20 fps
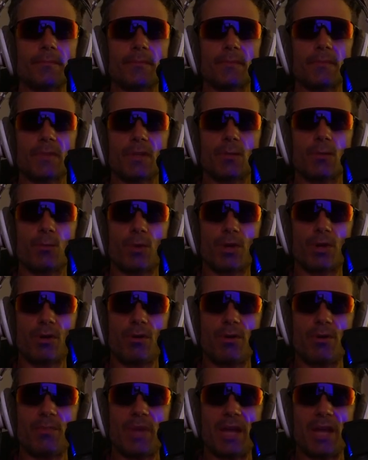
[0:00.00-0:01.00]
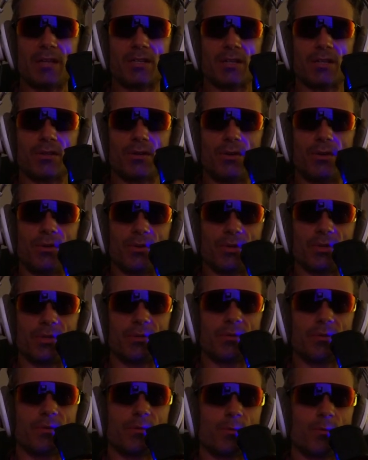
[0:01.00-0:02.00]
we're going back to gold.
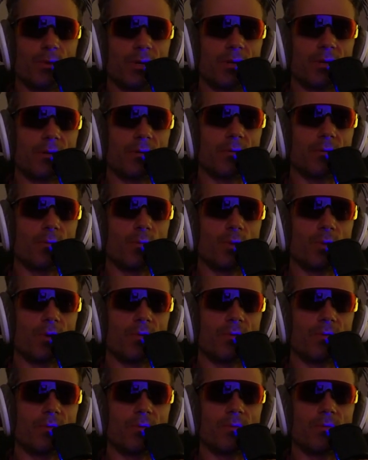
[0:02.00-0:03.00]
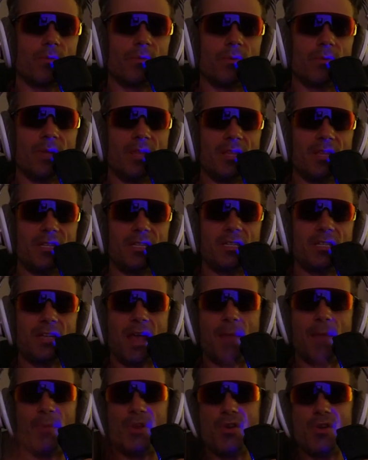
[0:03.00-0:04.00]
And this has
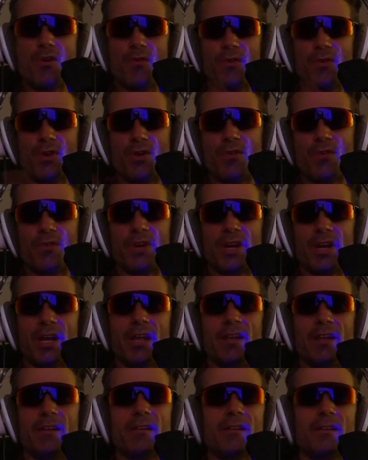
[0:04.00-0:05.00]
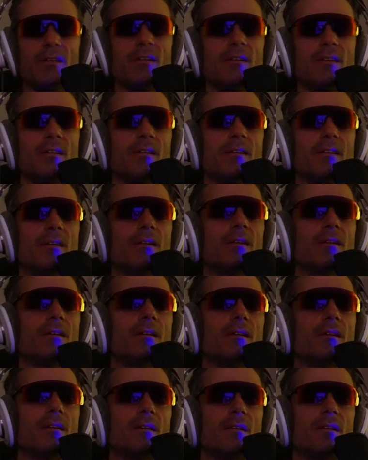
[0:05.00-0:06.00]
happened over and over again,
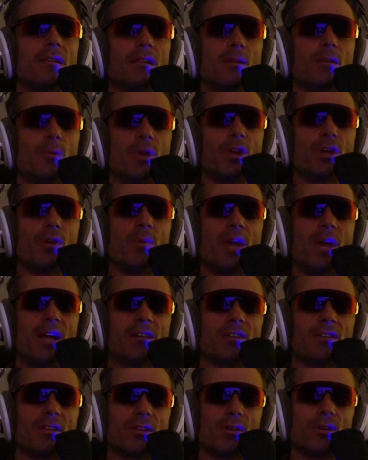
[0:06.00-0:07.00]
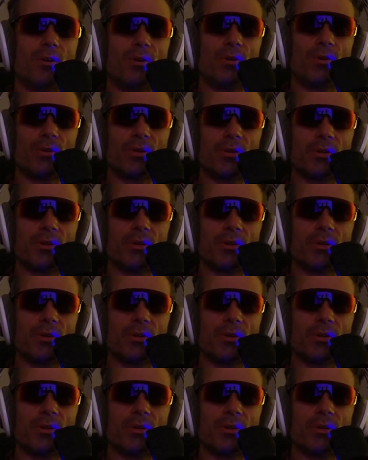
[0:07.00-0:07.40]
that we go back to the gold,